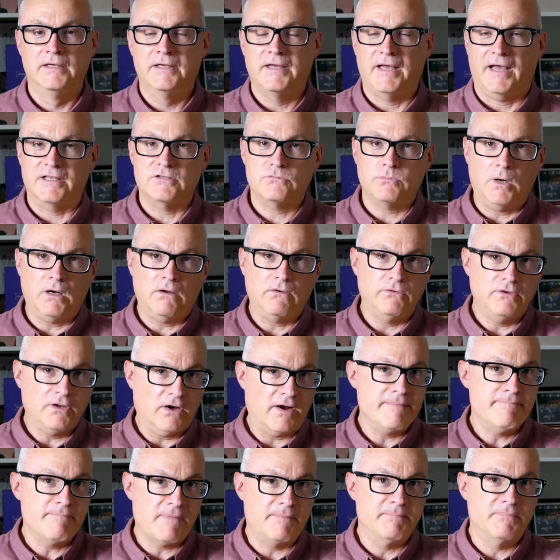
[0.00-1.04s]
as while
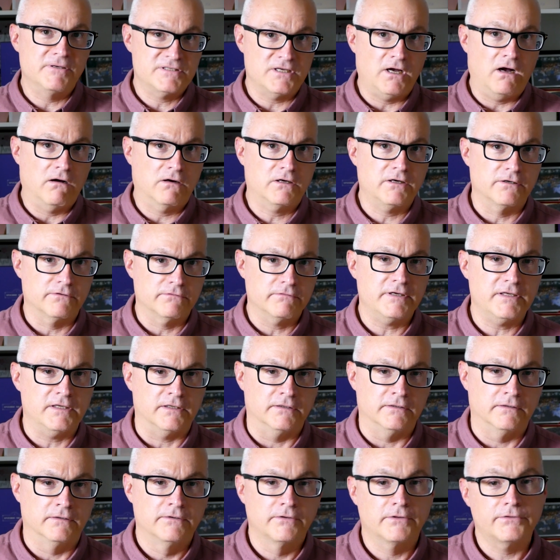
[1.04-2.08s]
9 members are
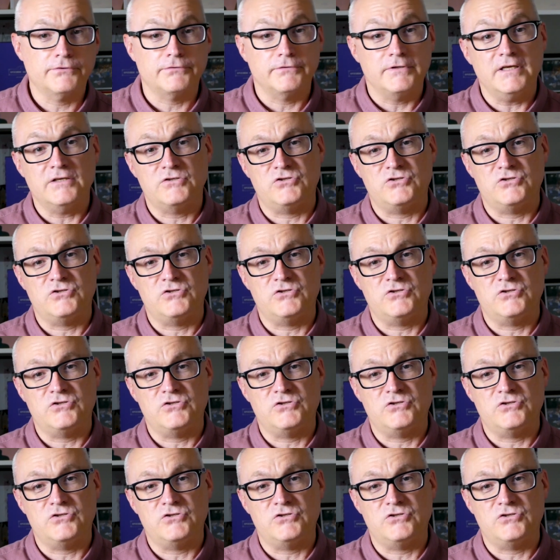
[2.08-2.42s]
Korean, 3 are